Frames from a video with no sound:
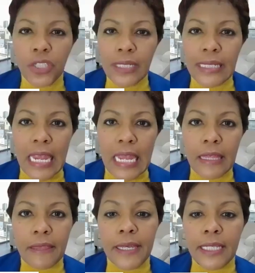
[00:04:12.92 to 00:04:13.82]
you say
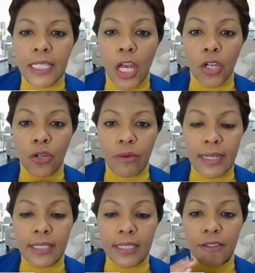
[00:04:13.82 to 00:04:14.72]
that this
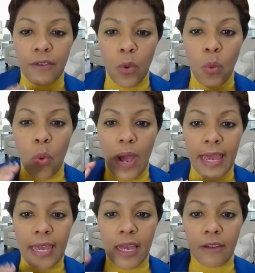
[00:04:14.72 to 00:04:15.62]
aggressive
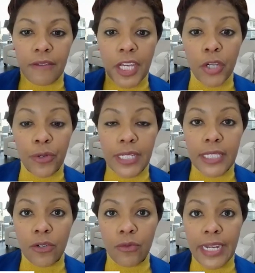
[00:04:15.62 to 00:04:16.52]
way of
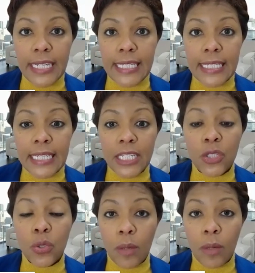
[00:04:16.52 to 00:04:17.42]
increasing rates is
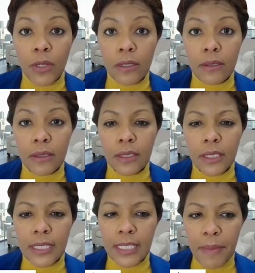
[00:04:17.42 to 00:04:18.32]
normal?
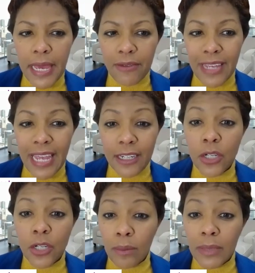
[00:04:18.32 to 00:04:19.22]
Does the Bank of Canada
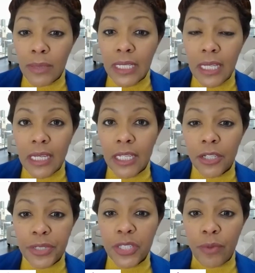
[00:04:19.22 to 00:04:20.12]
normally
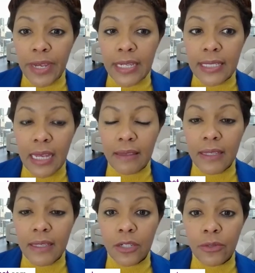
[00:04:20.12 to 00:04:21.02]
increase rates at
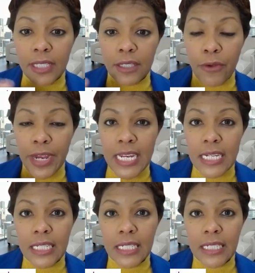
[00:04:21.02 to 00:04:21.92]
this aggressive rate?